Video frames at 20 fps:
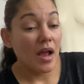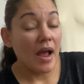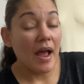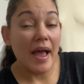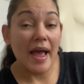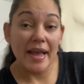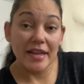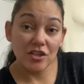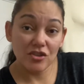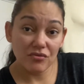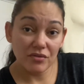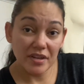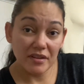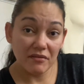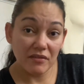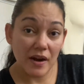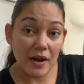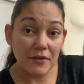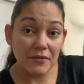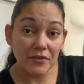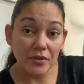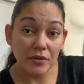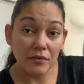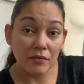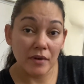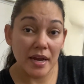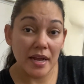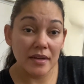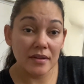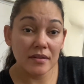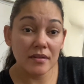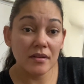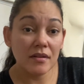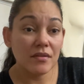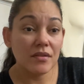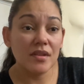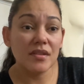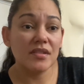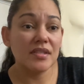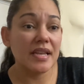I treat Ralph Lauren
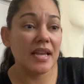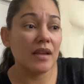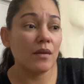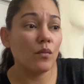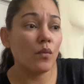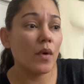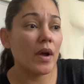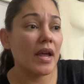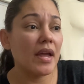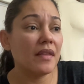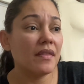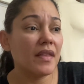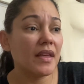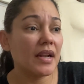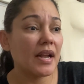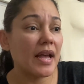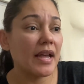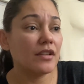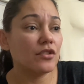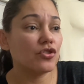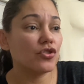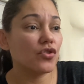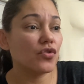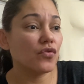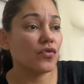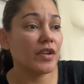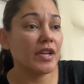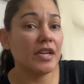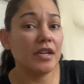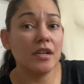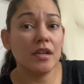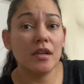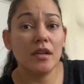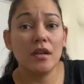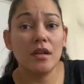the same way that I treat